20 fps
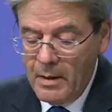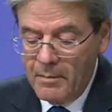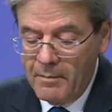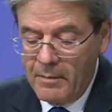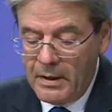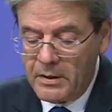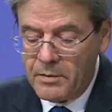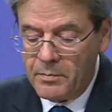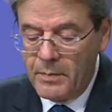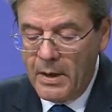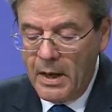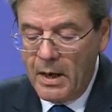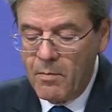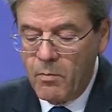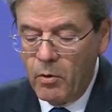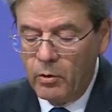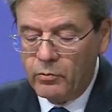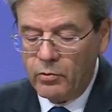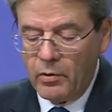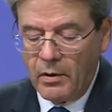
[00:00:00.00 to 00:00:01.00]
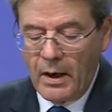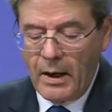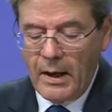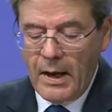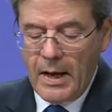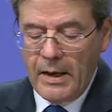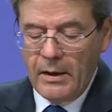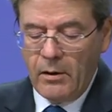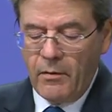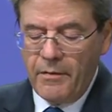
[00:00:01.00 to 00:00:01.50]
must be able to
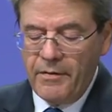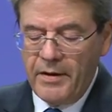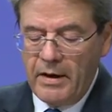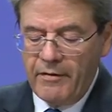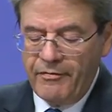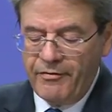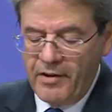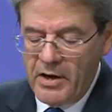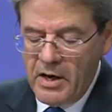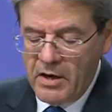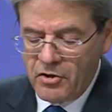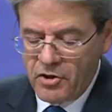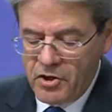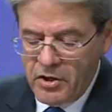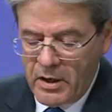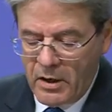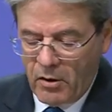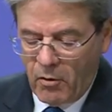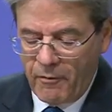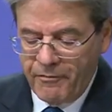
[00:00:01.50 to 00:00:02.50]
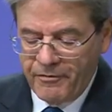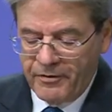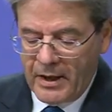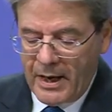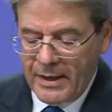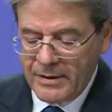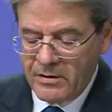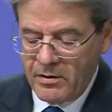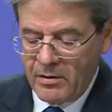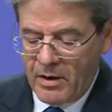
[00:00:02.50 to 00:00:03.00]
rely on their fair share of
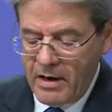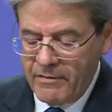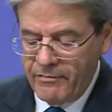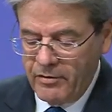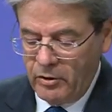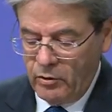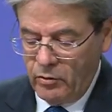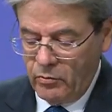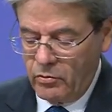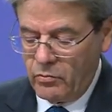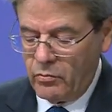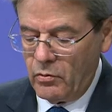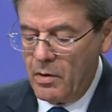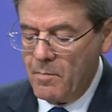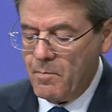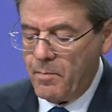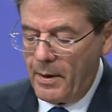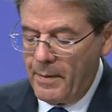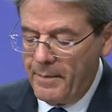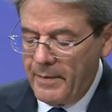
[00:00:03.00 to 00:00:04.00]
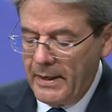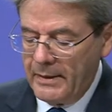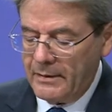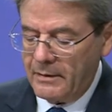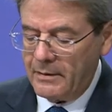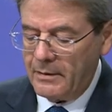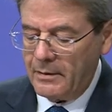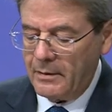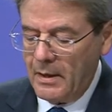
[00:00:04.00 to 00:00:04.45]
tax revenues to implement